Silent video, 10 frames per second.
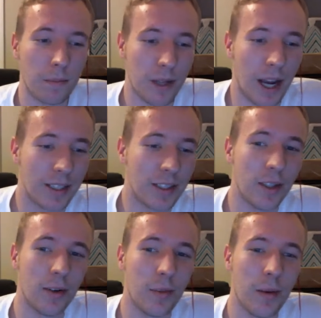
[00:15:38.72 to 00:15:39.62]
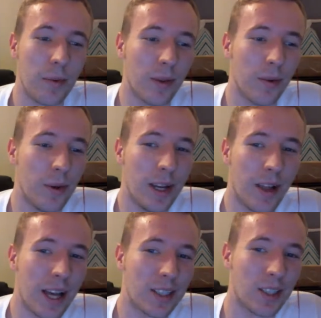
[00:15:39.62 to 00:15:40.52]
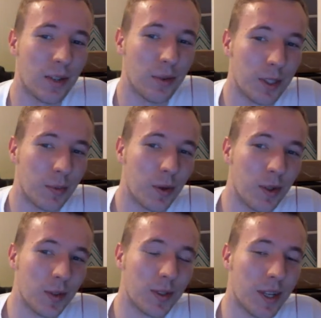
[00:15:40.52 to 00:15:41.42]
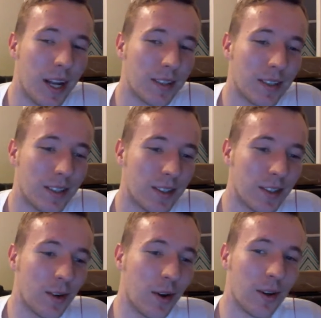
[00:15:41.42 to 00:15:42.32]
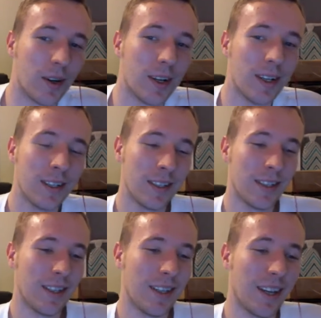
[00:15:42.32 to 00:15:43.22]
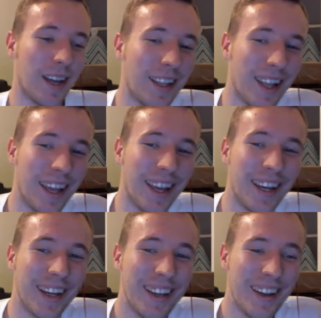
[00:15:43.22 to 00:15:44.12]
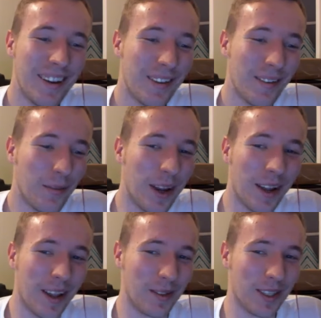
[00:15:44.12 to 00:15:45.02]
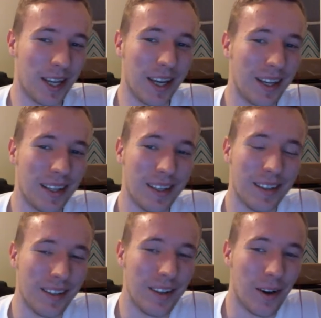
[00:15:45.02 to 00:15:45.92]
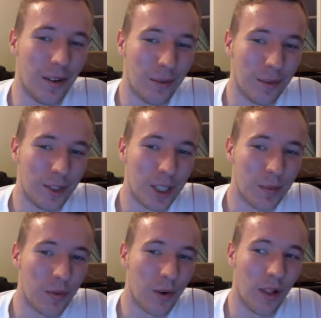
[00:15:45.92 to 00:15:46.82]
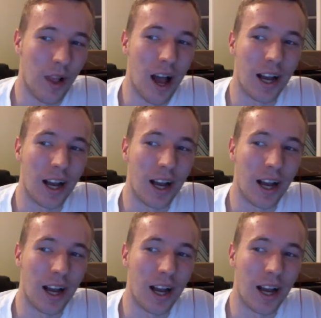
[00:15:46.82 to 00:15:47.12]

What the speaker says: I still remember the week last year when Sproles was announced as the starter, and like it was like, you know, just before lock.